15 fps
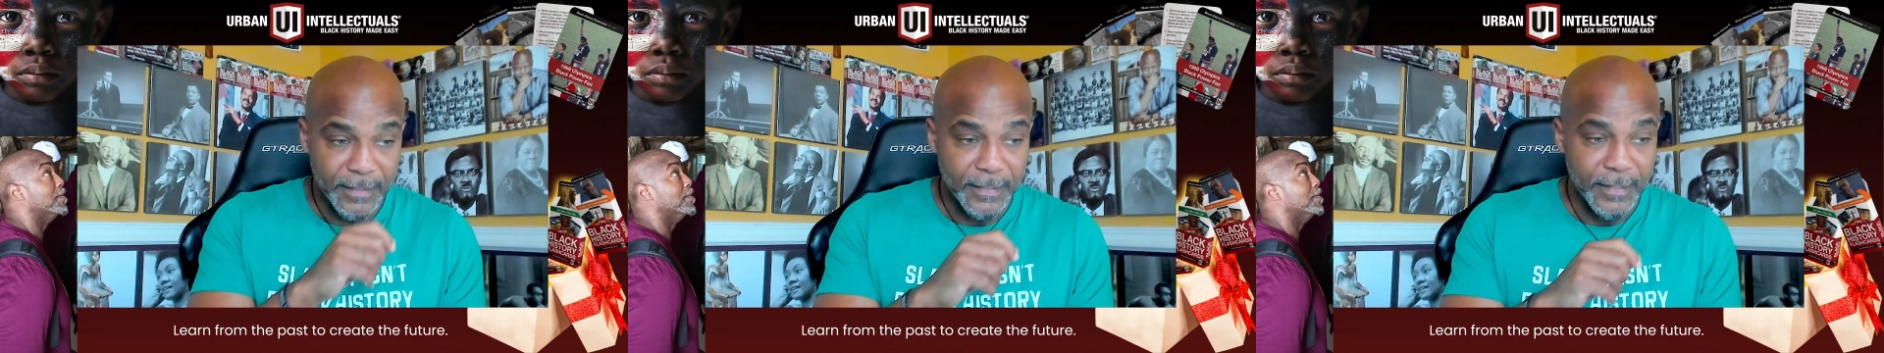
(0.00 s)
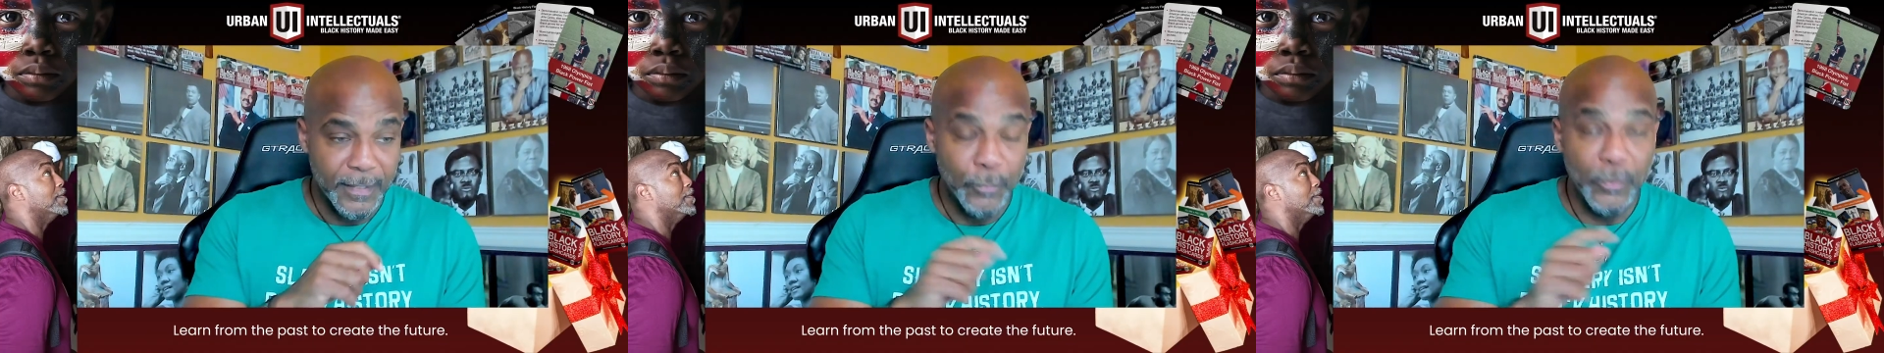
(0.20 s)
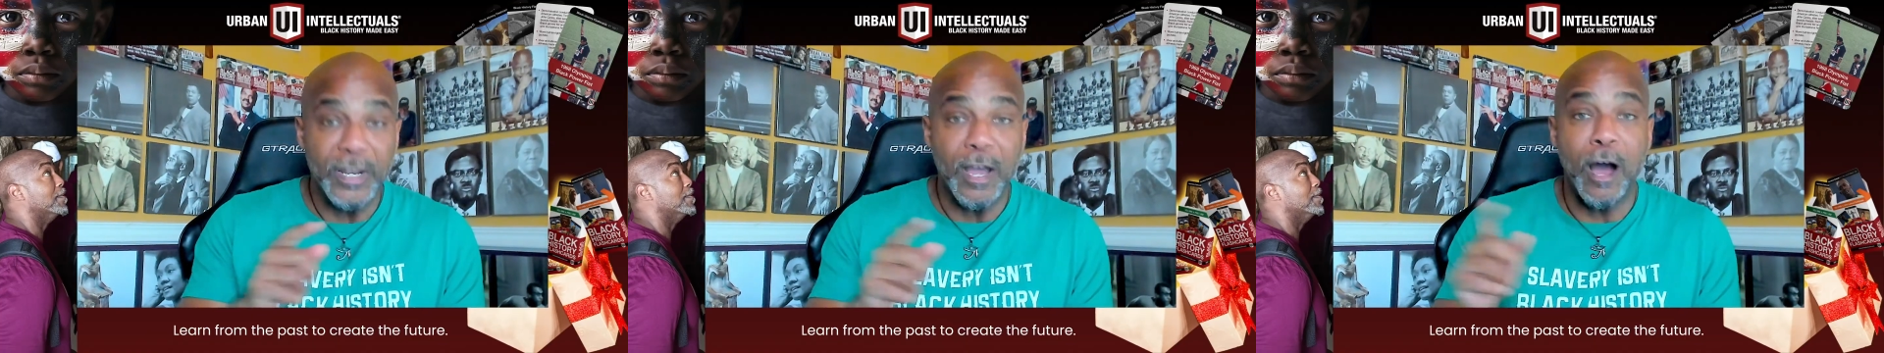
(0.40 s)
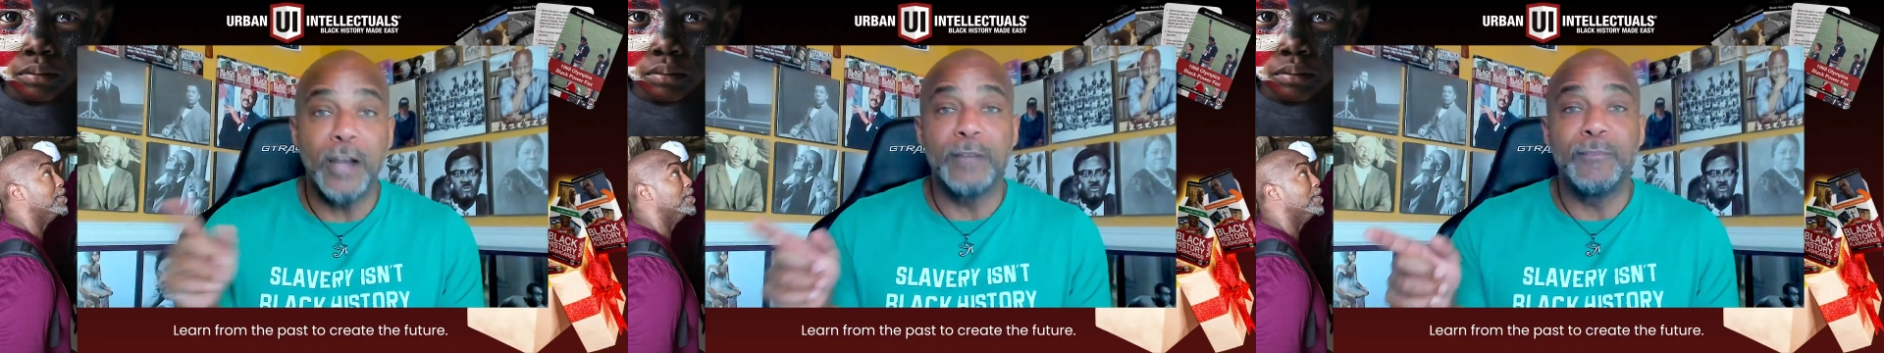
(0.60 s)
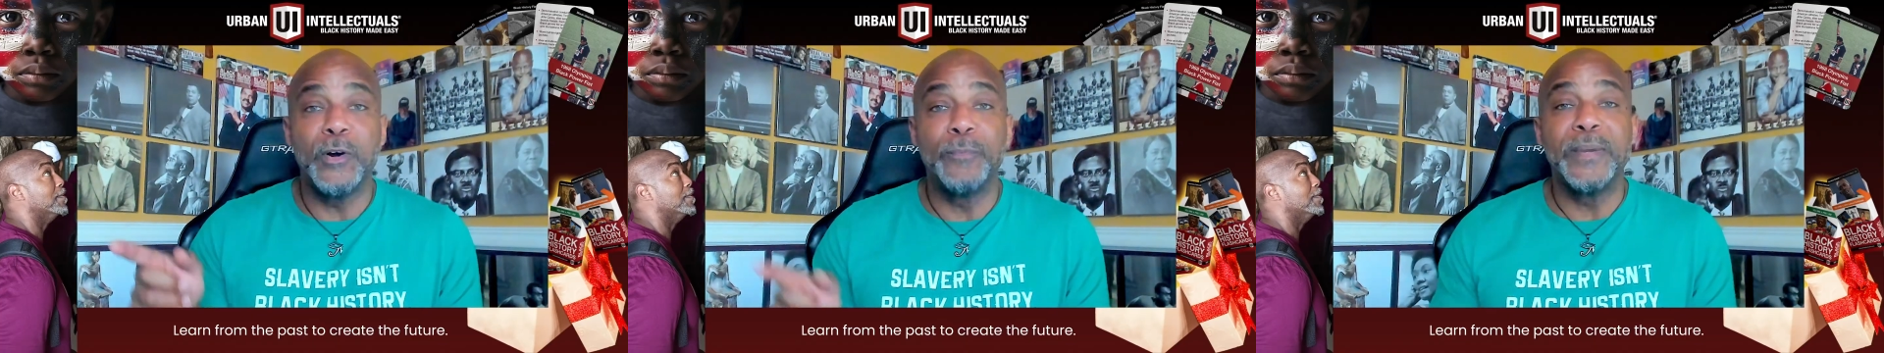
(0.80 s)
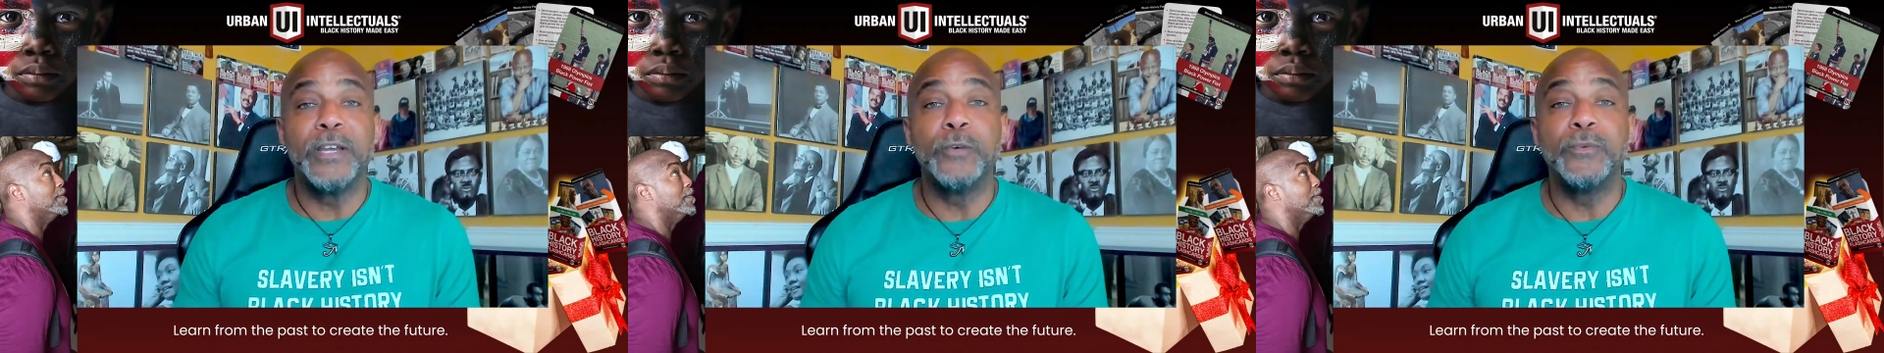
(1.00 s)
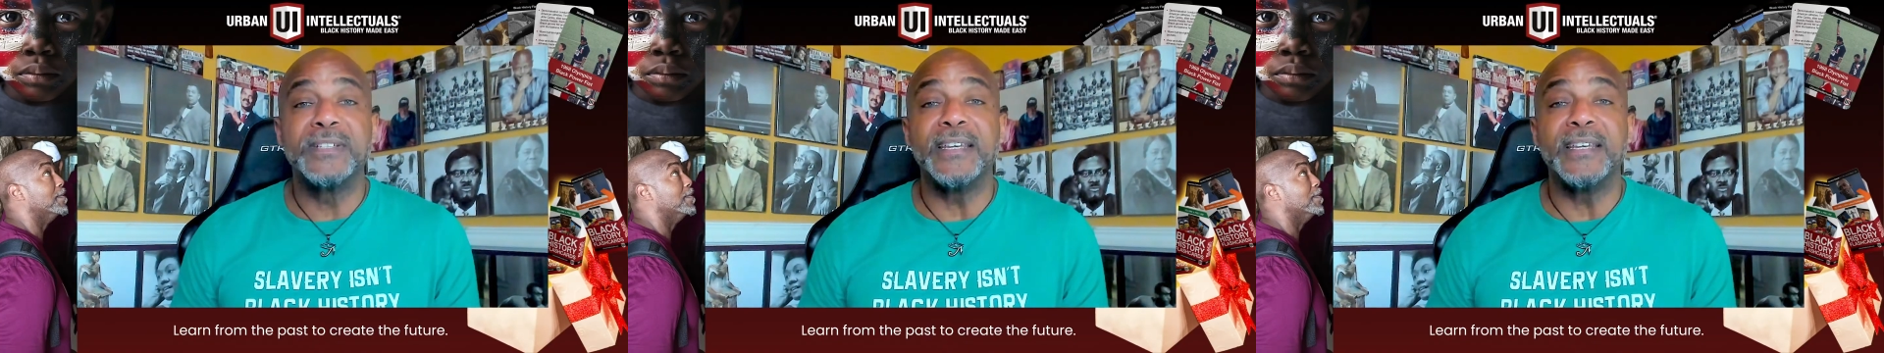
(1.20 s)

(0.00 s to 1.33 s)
When the automobile was